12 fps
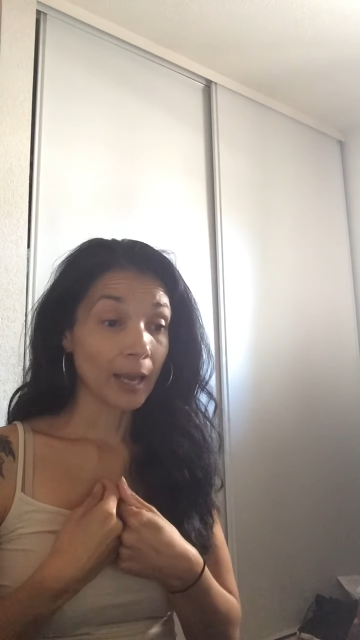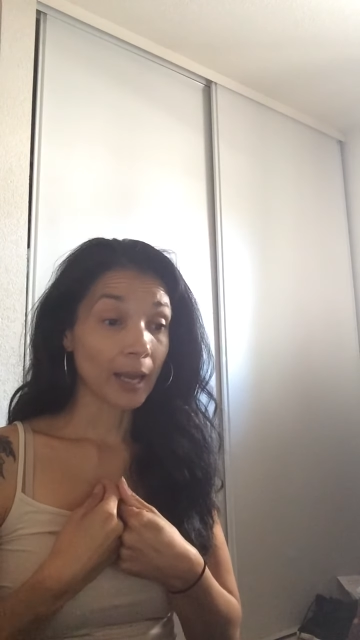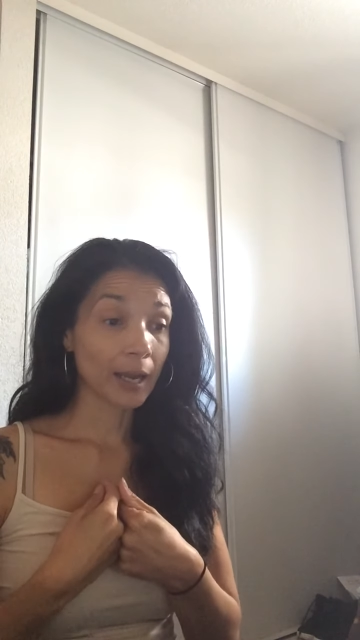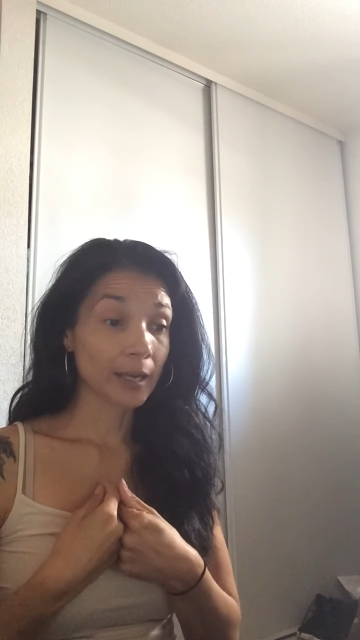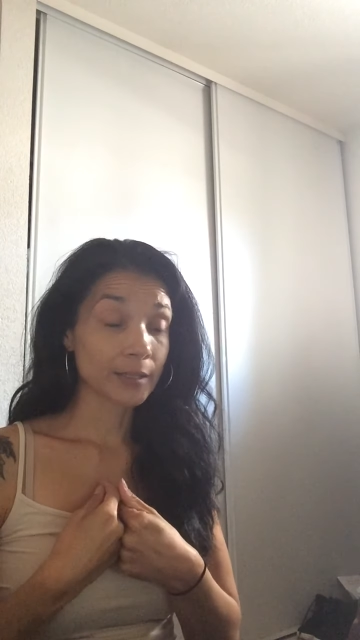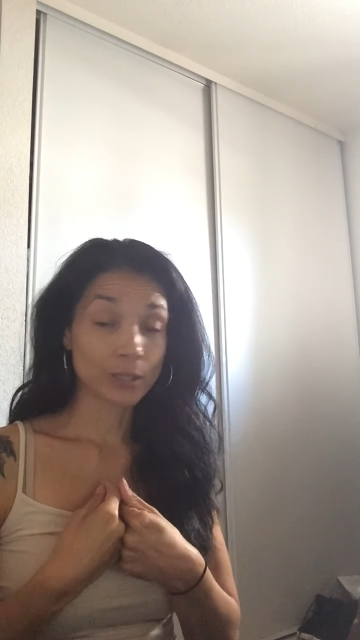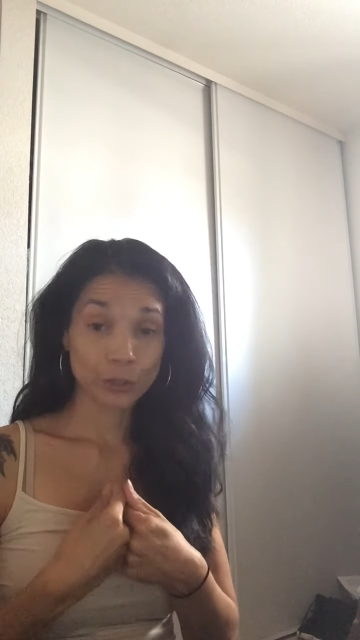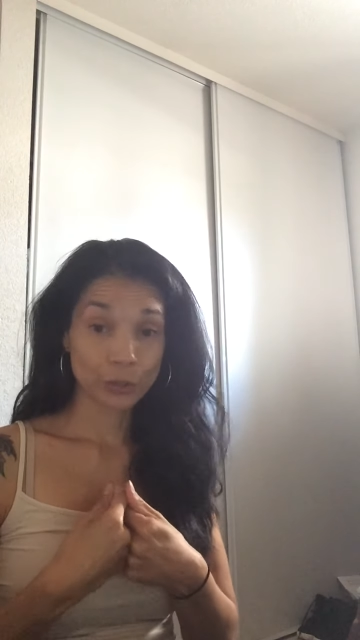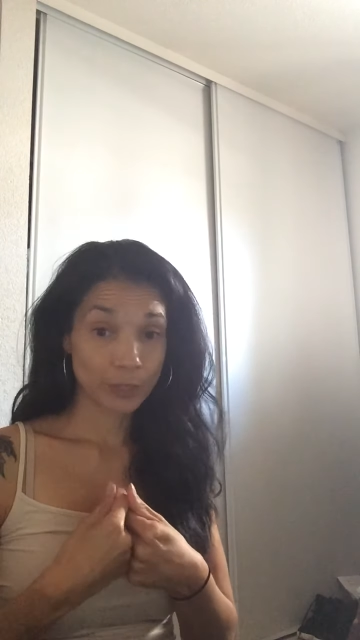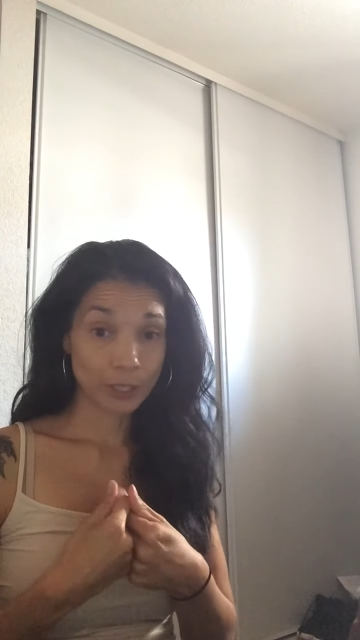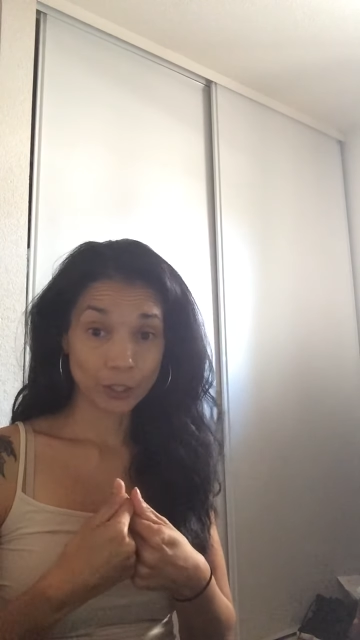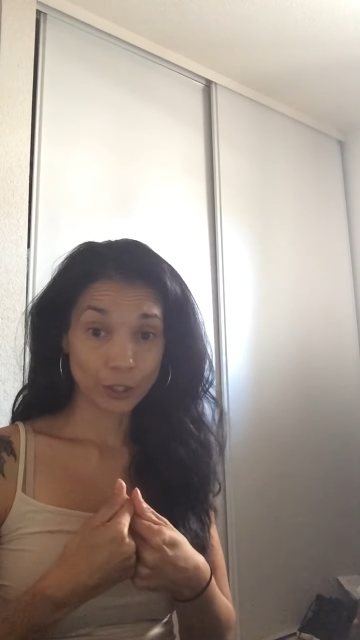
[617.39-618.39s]
as a new
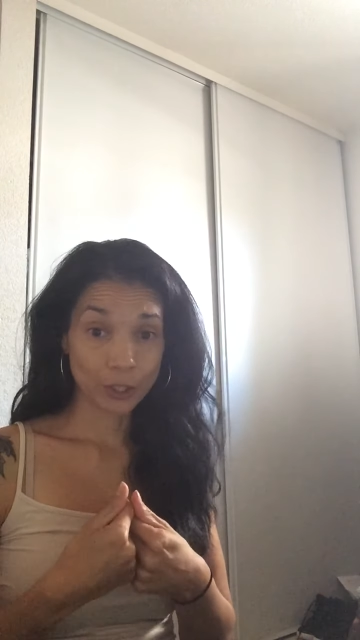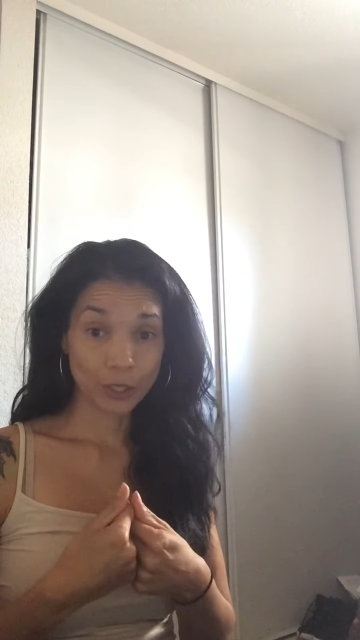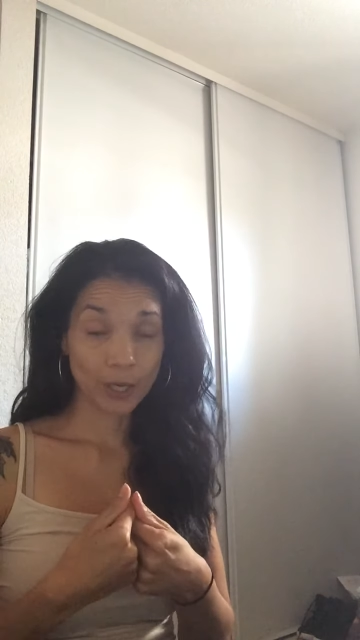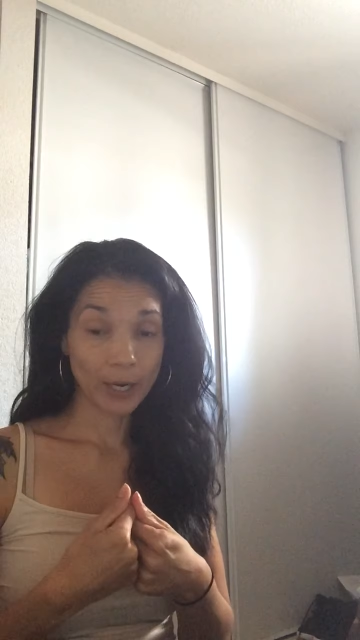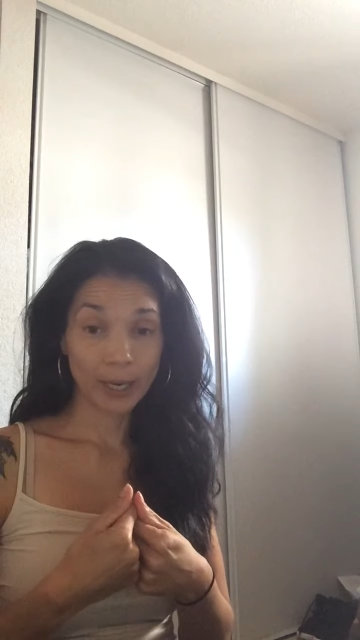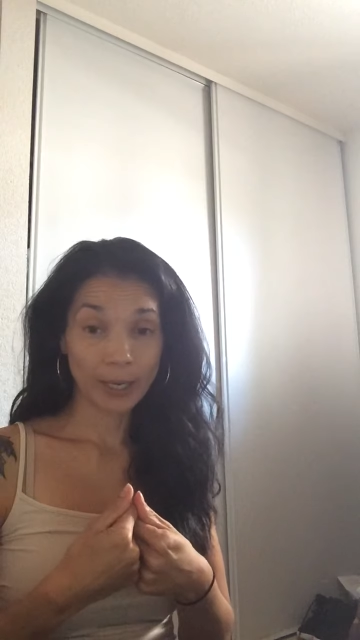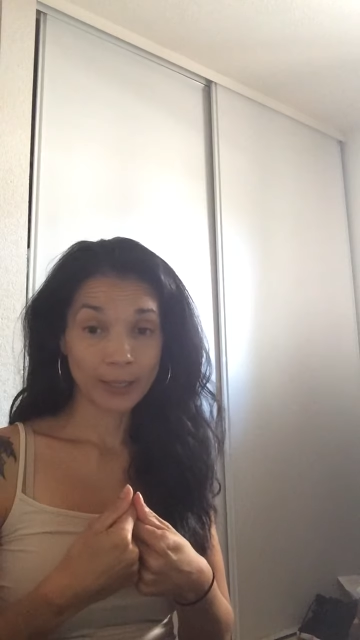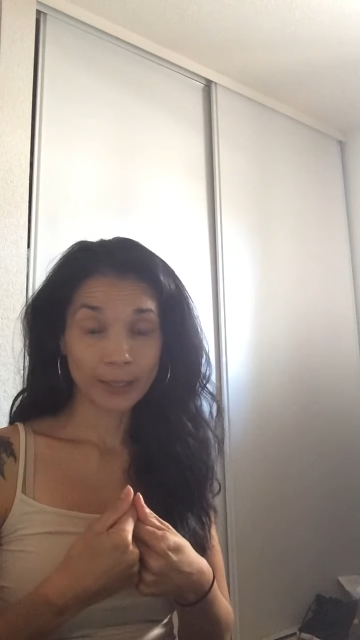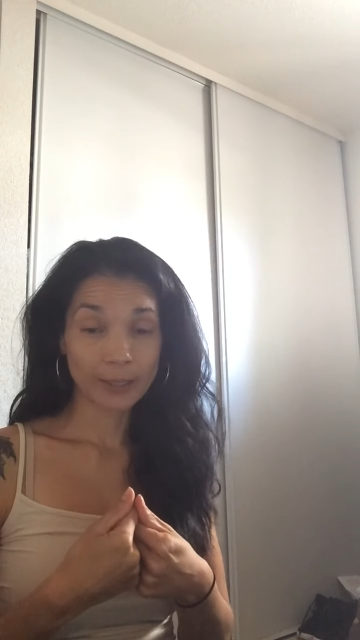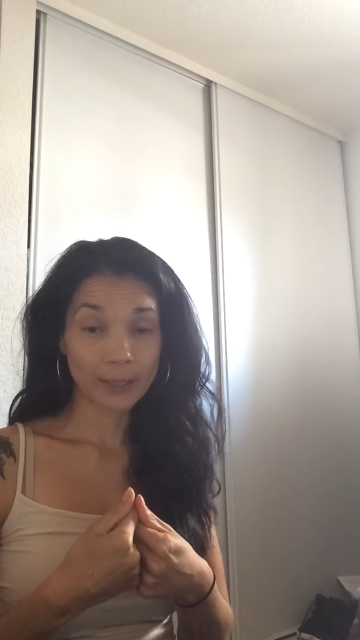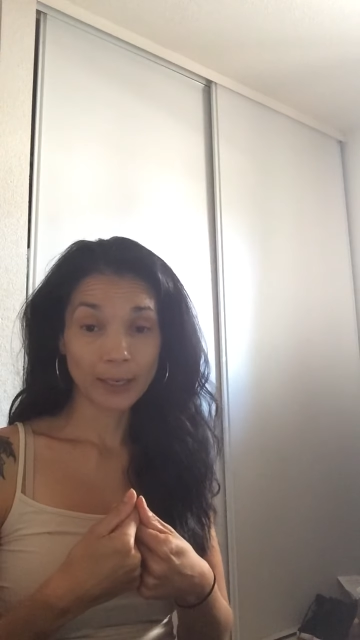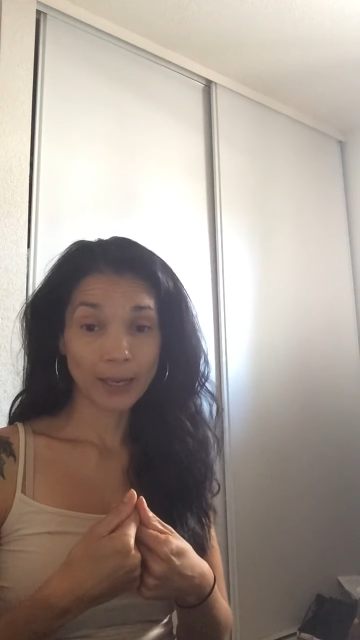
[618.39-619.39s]
teacher,
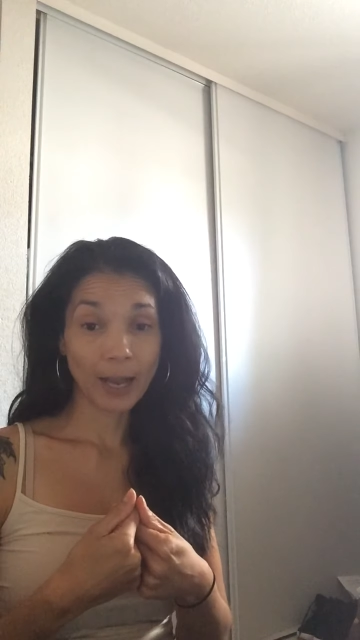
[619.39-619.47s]
and